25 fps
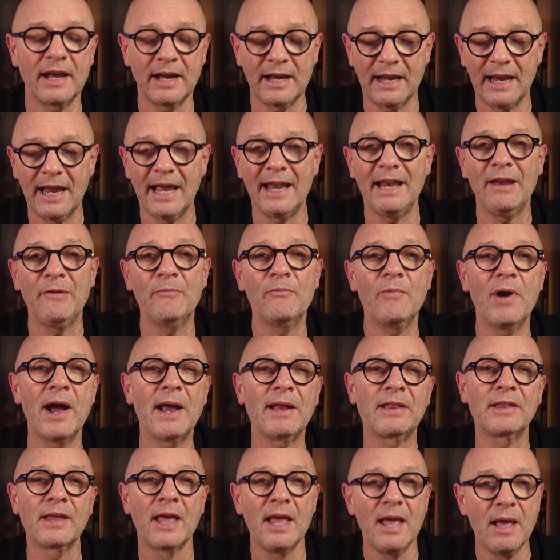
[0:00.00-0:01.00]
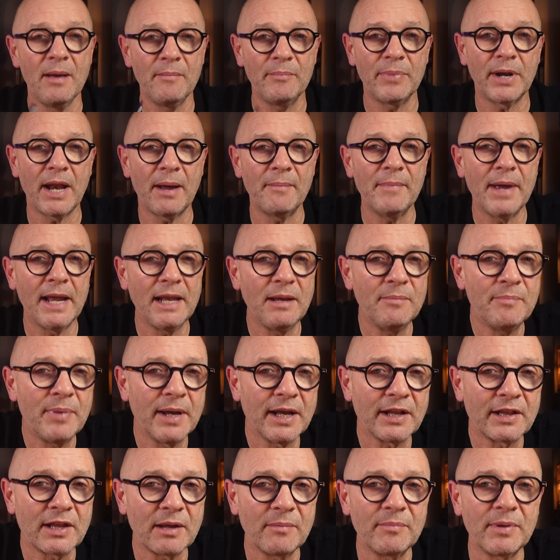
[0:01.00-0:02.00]
and getting wet, but I mainly
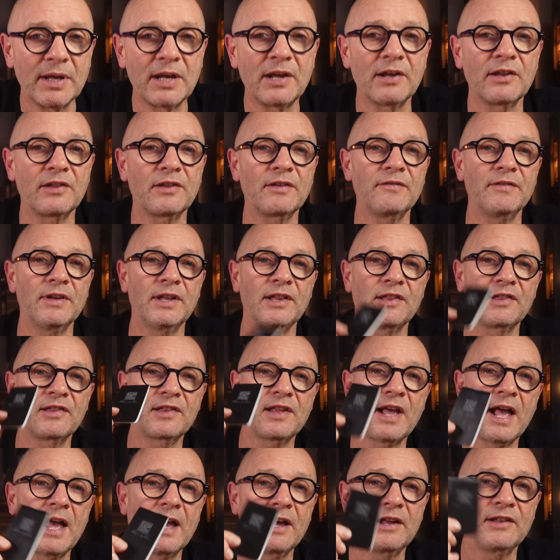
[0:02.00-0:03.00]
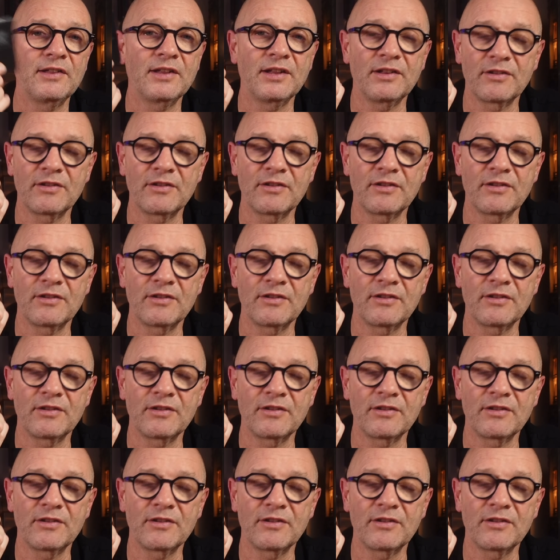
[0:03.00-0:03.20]
picked it because of its size.